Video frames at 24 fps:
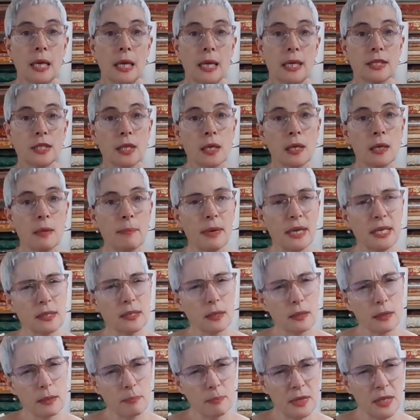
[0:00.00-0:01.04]
It's going to
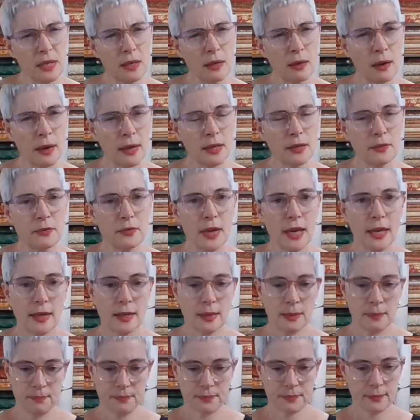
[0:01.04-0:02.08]
basically be kind of
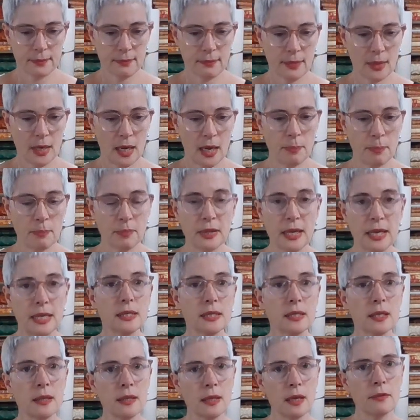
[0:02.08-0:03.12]
like a
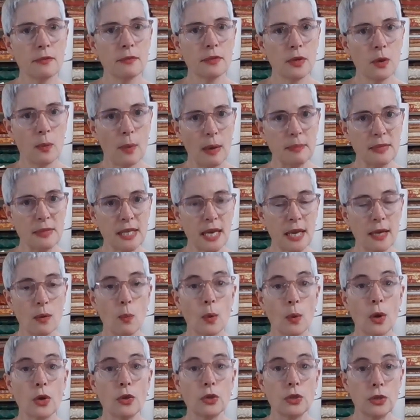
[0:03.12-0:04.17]
place on the Avlia website
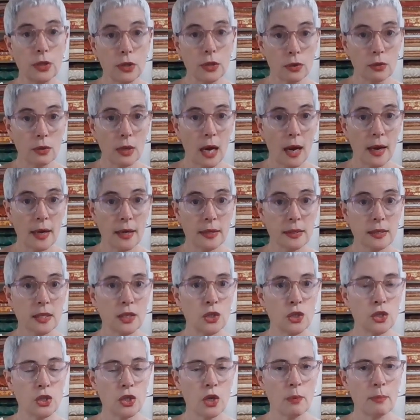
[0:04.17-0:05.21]
where you guys
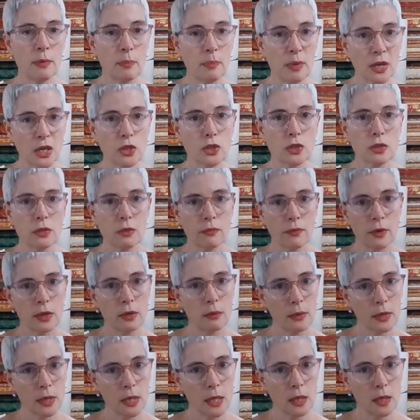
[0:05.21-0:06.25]
can show me pictures of what
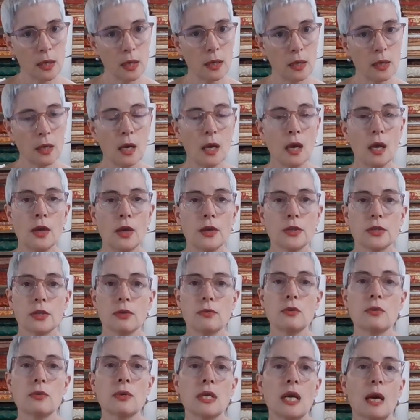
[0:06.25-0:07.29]
you're working on. So
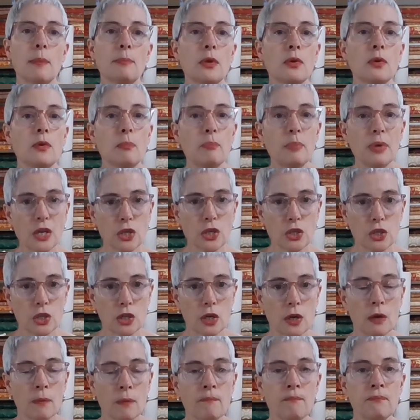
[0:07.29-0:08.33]
you can upload a
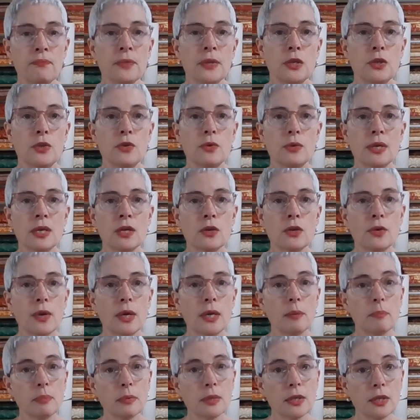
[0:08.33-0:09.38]
picture. You can
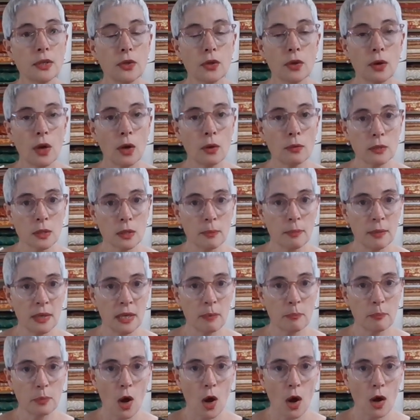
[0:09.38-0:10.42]
create your own little
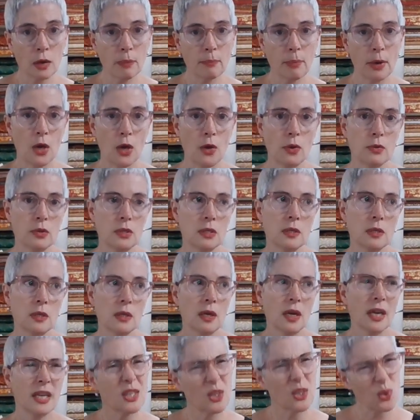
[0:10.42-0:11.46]
mini blog post.
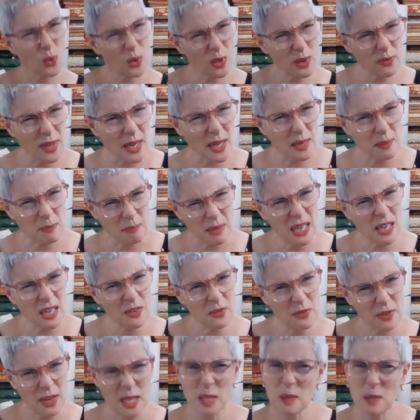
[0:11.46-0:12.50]
It's sort of like
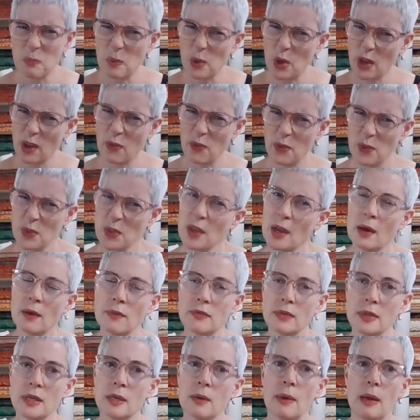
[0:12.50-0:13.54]
mini Facebook for the
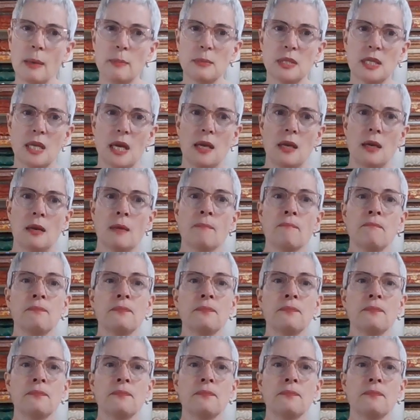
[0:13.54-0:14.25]
Avlia website.